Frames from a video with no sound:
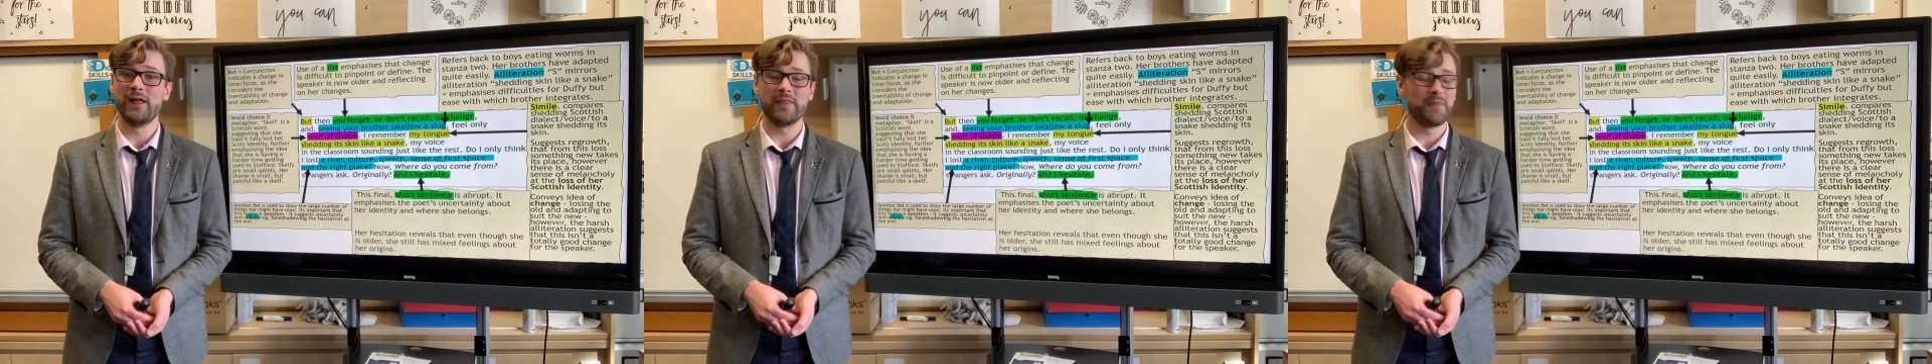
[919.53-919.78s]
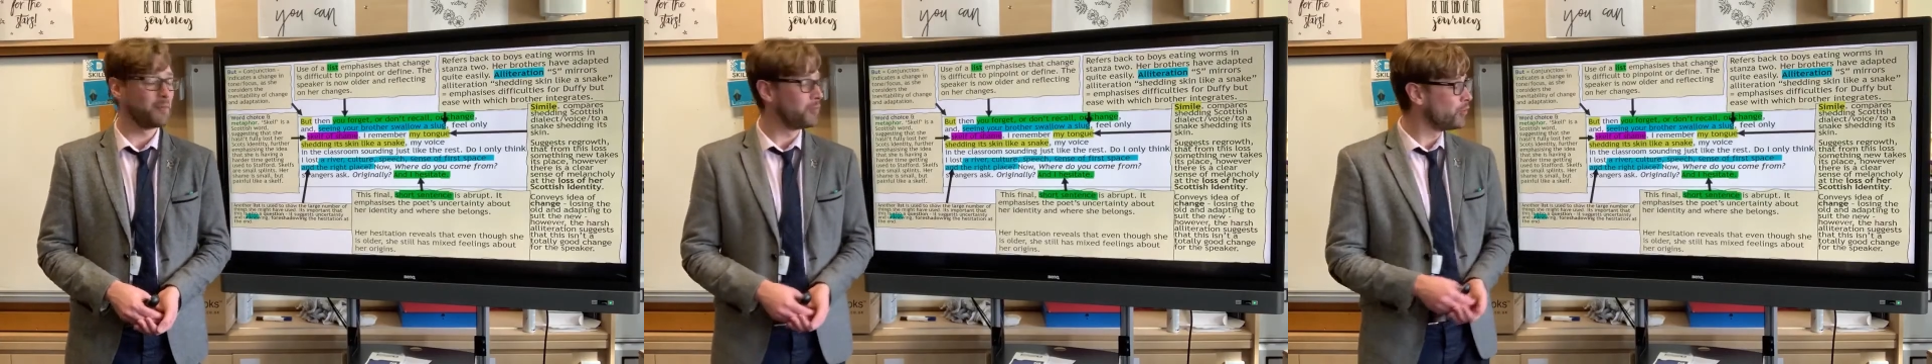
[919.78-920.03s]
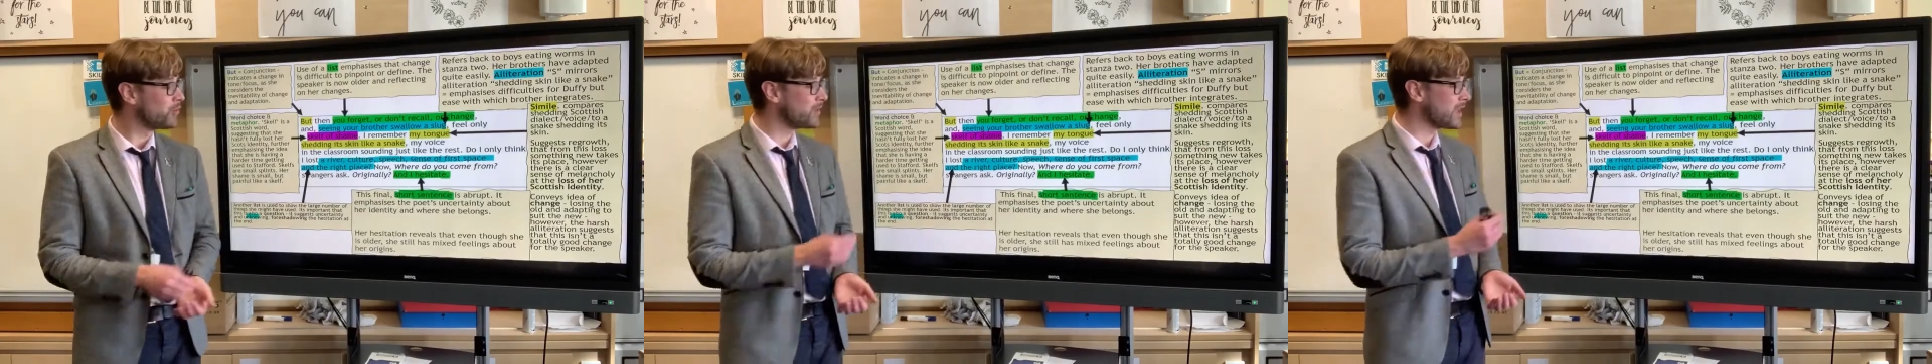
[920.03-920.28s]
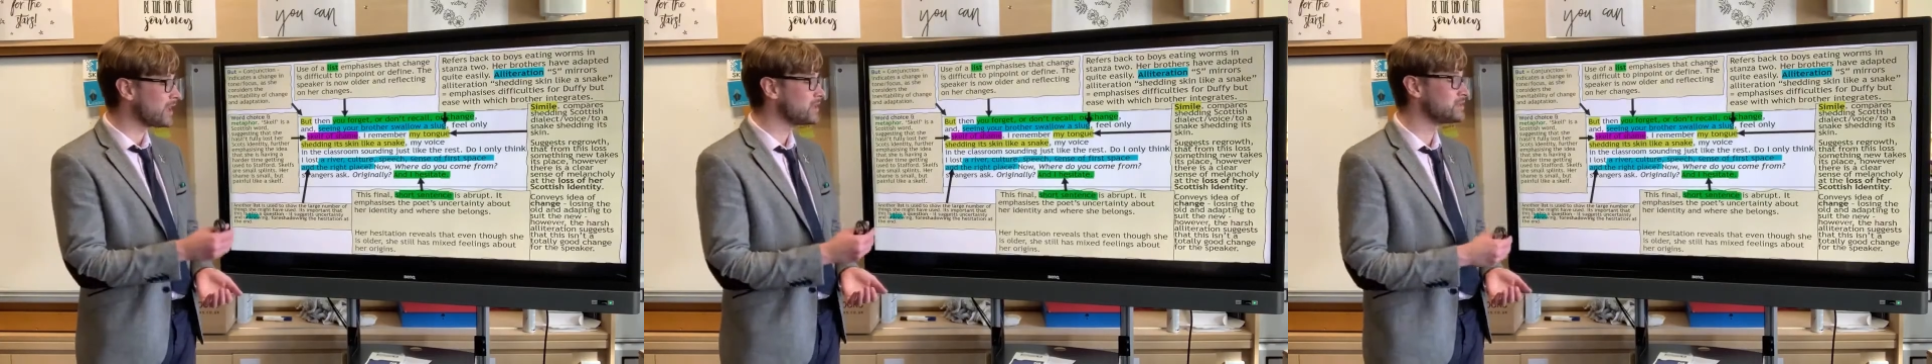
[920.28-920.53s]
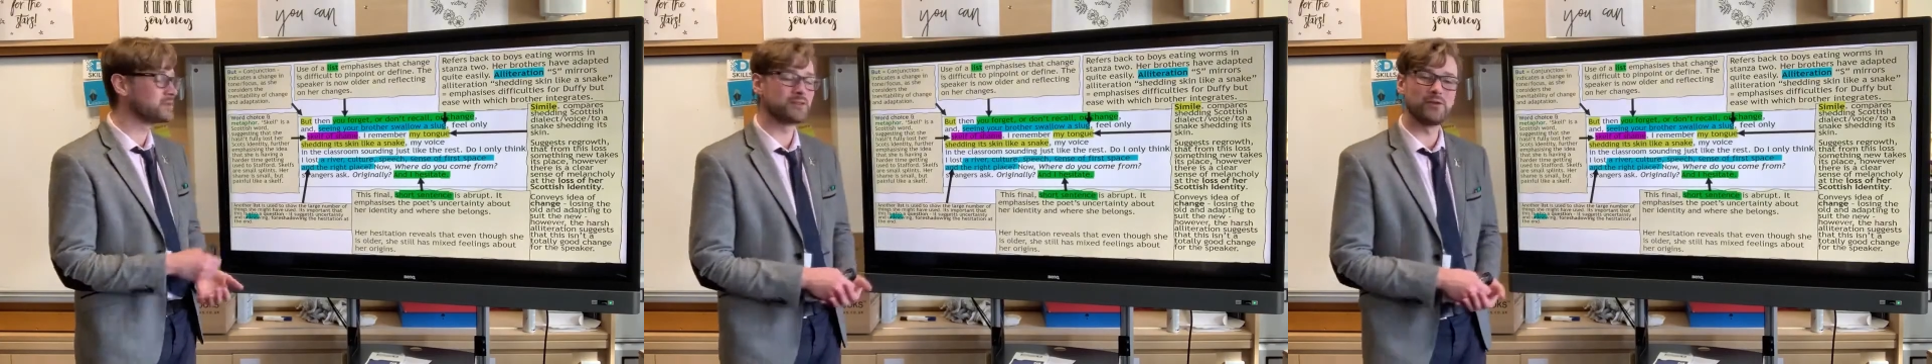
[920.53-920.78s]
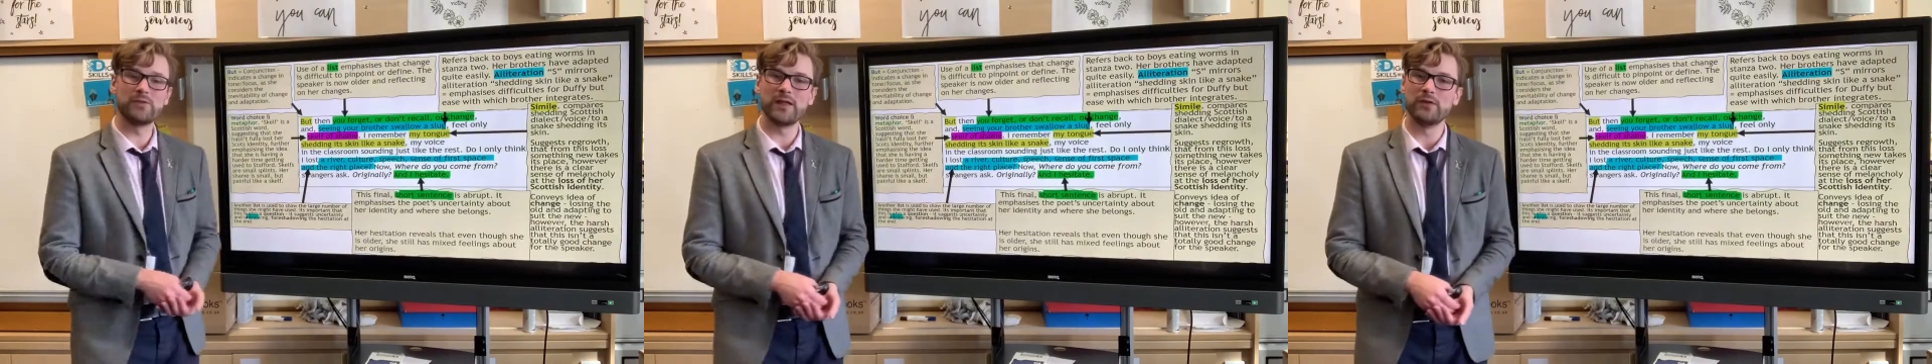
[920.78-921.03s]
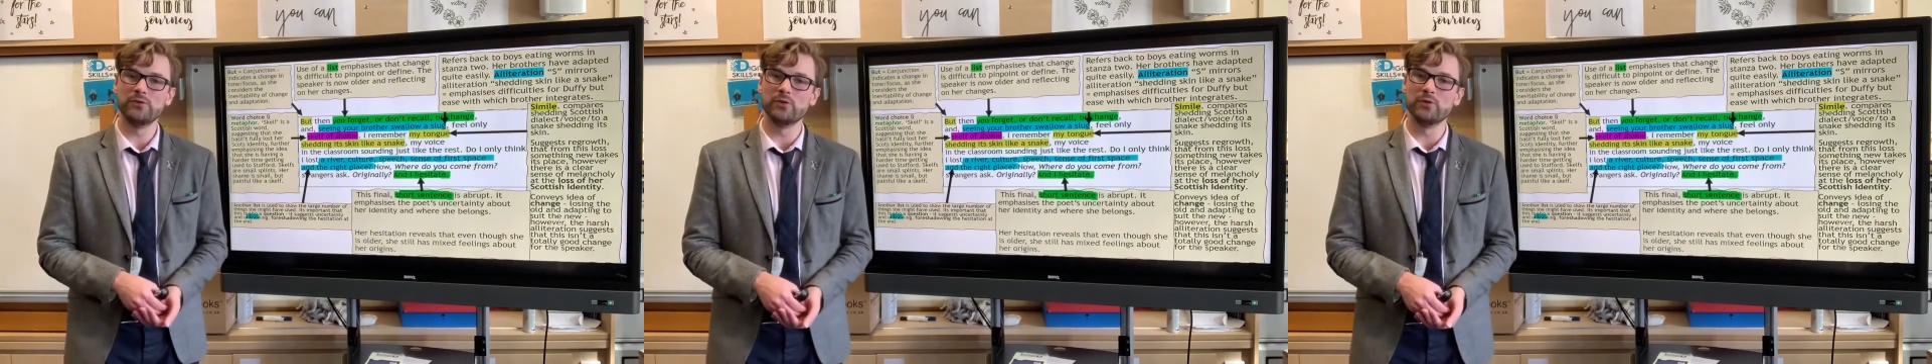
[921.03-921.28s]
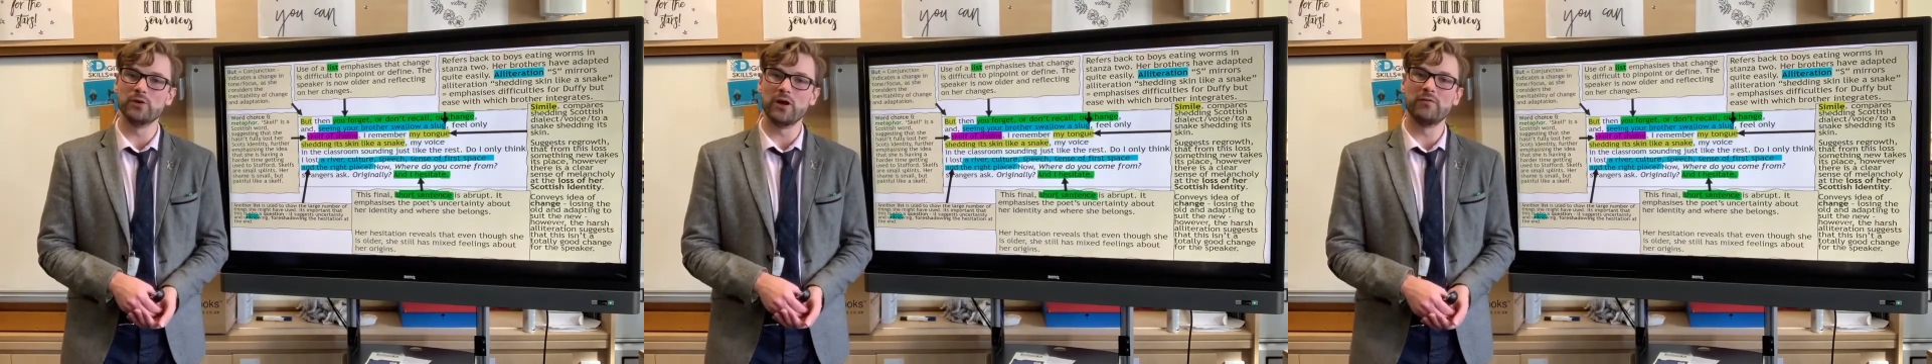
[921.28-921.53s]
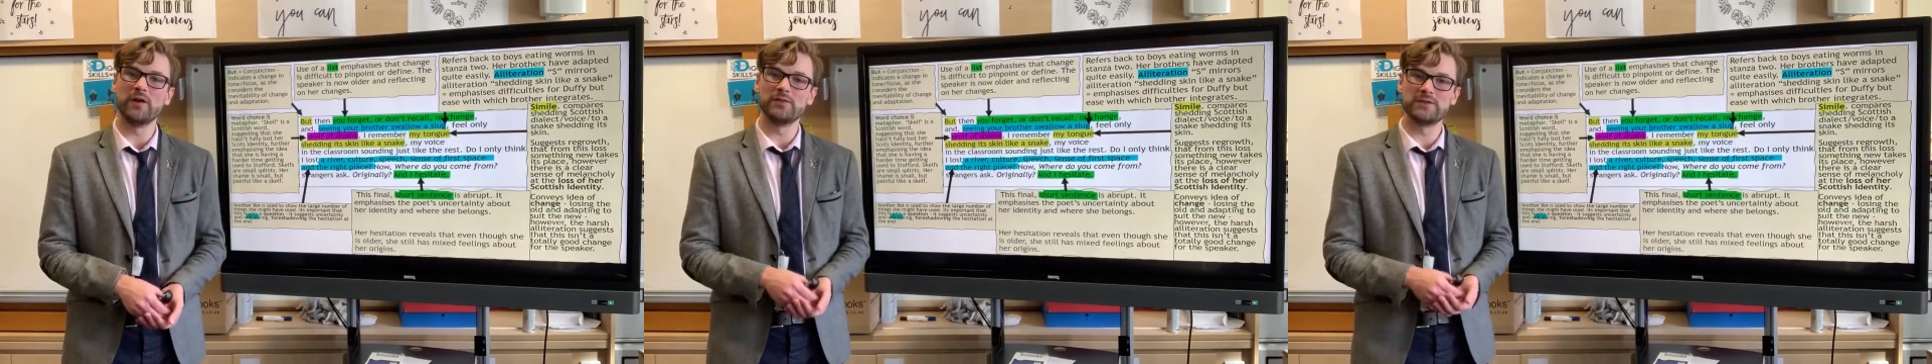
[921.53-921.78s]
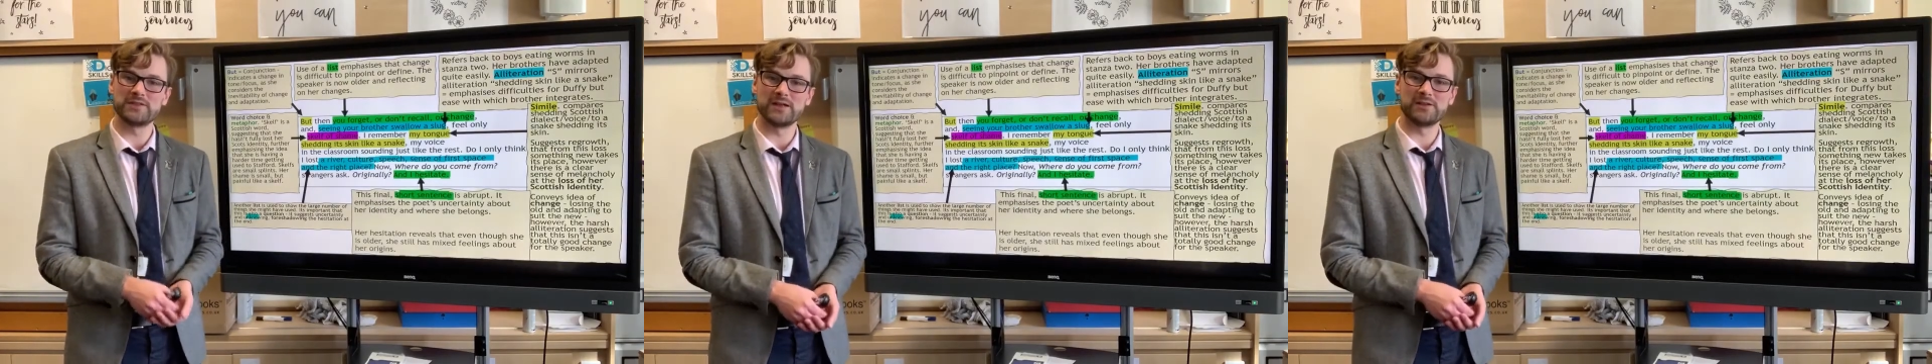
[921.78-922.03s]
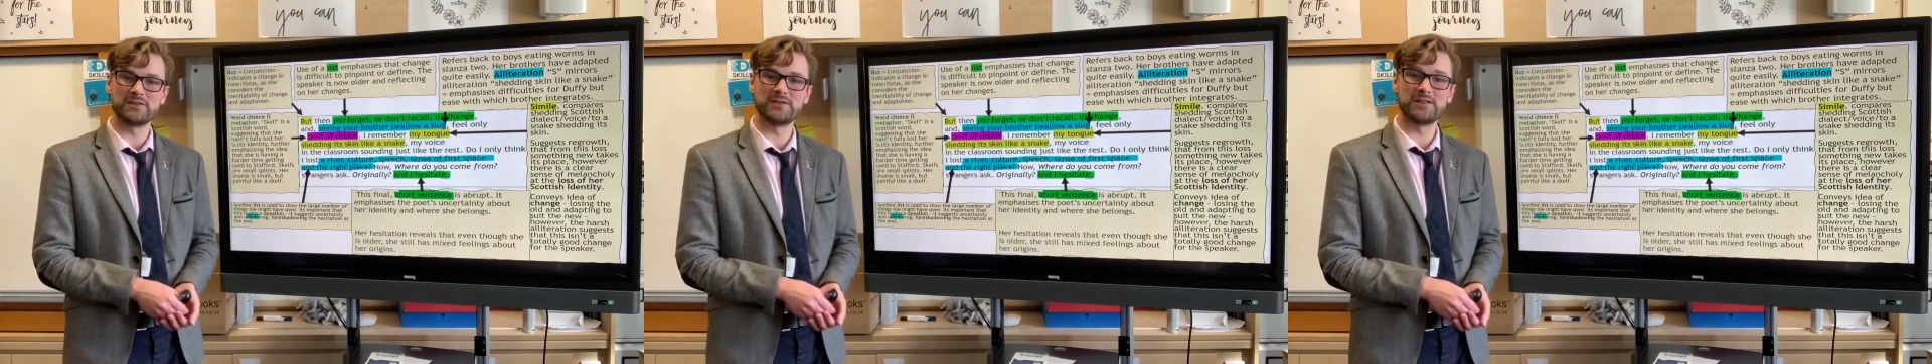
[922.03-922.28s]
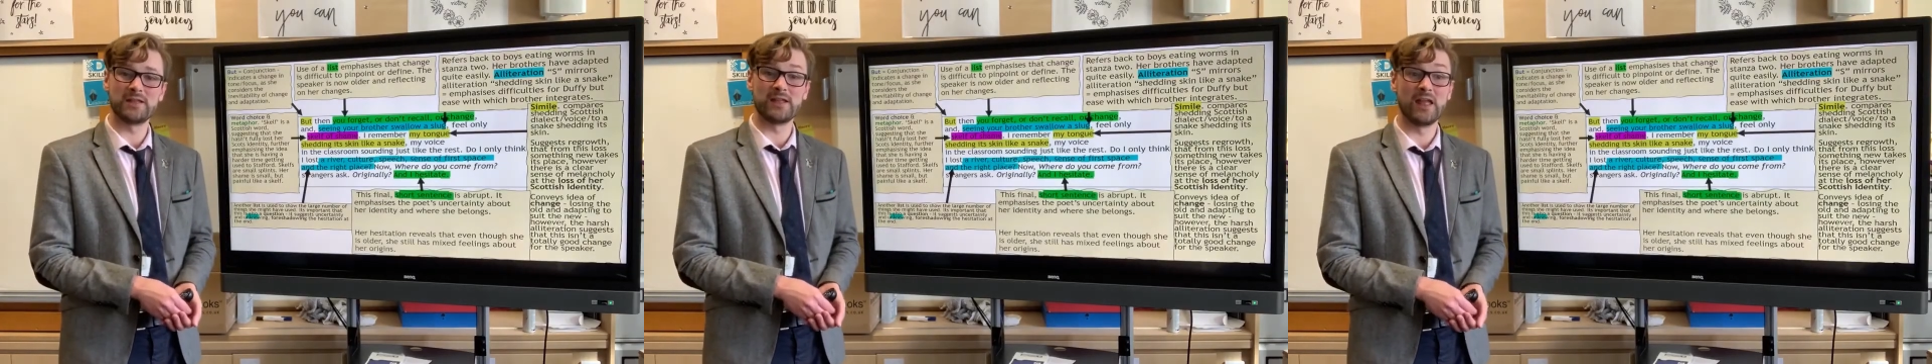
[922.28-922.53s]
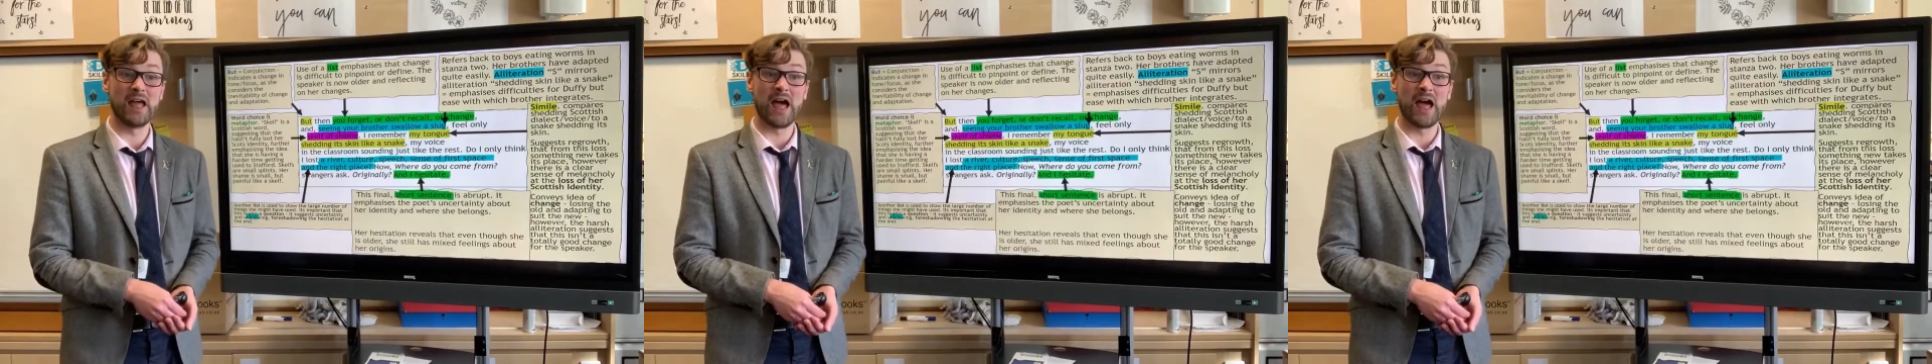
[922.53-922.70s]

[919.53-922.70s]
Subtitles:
And the poem ends on that note of uncertainty